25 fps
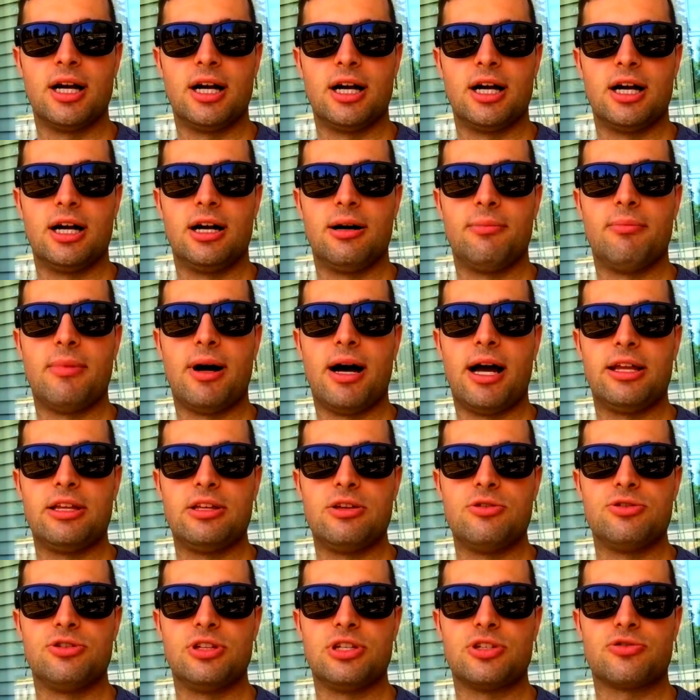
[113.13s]
I
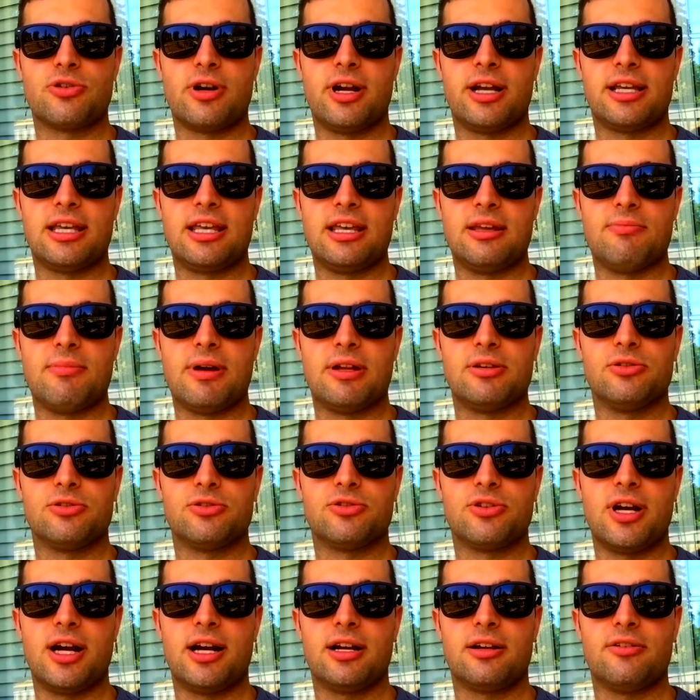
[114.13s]
usually try and keep mental
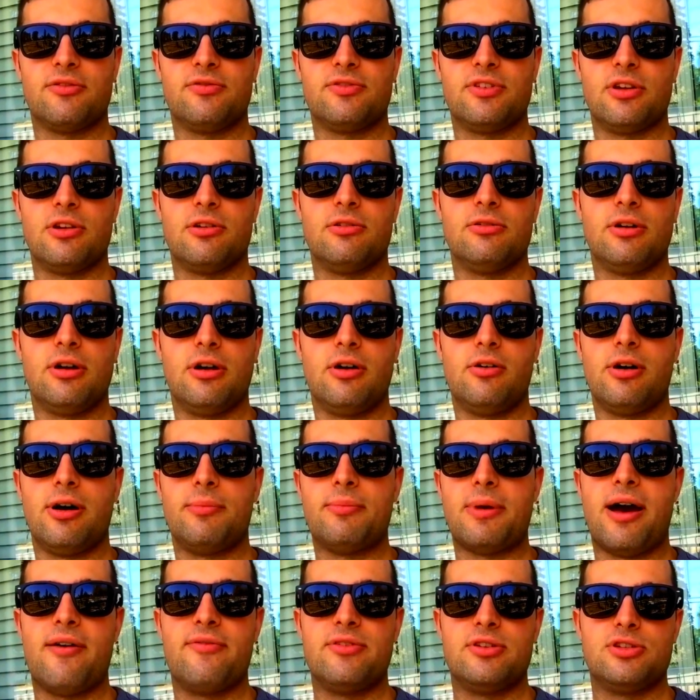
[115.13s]
track of, you know, oh,
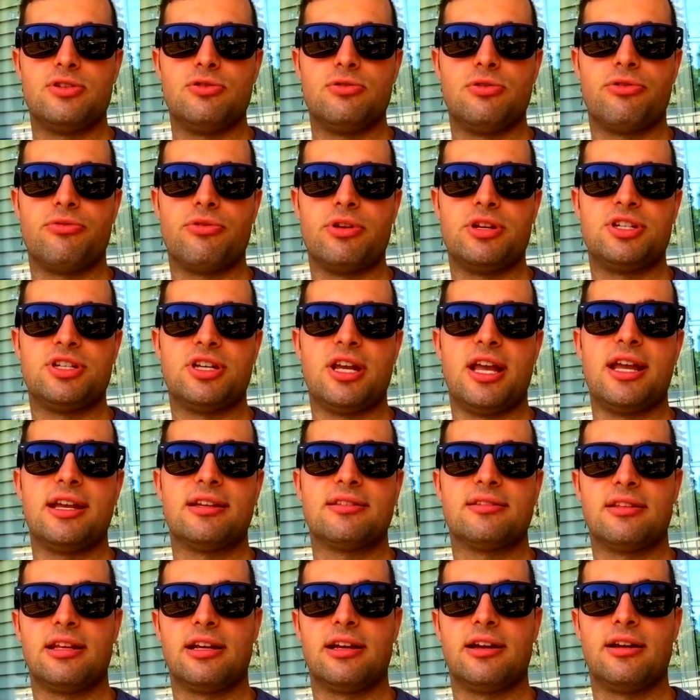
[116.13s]
I'm having 2 or 3
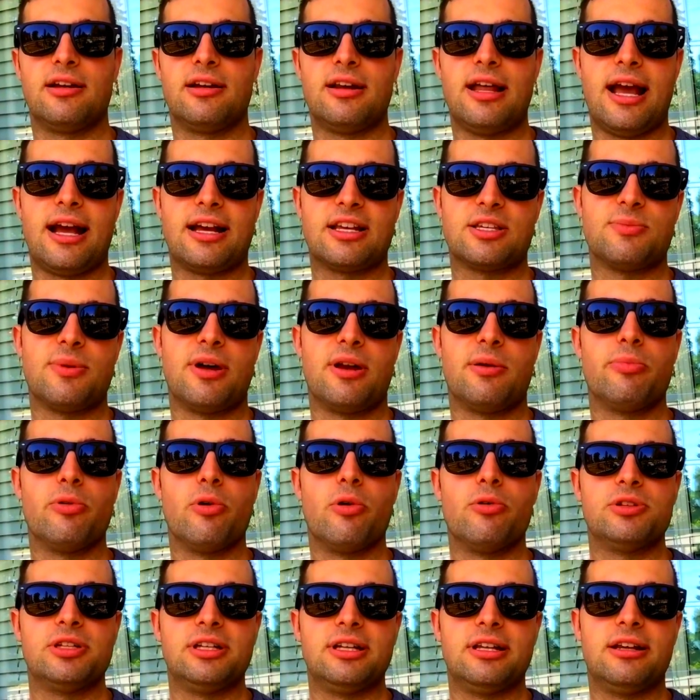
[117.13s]
shakes and they got X amount of
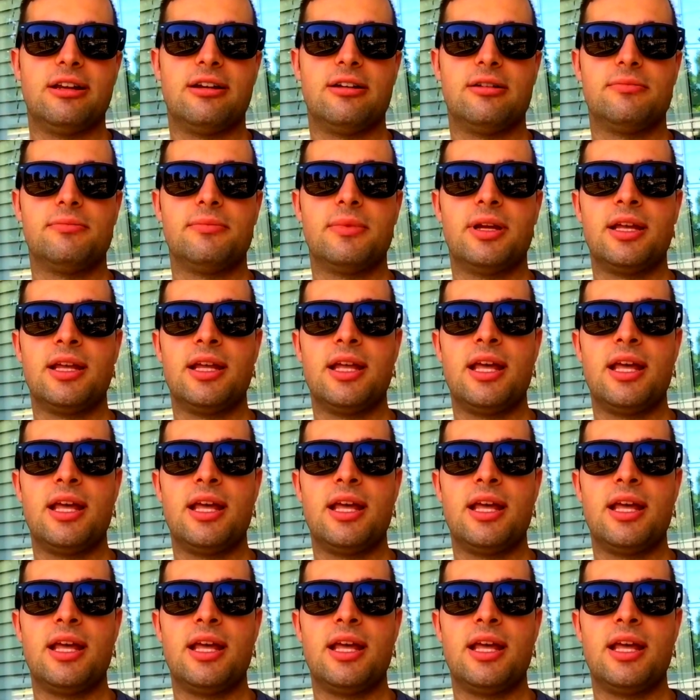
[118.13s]
protein in them.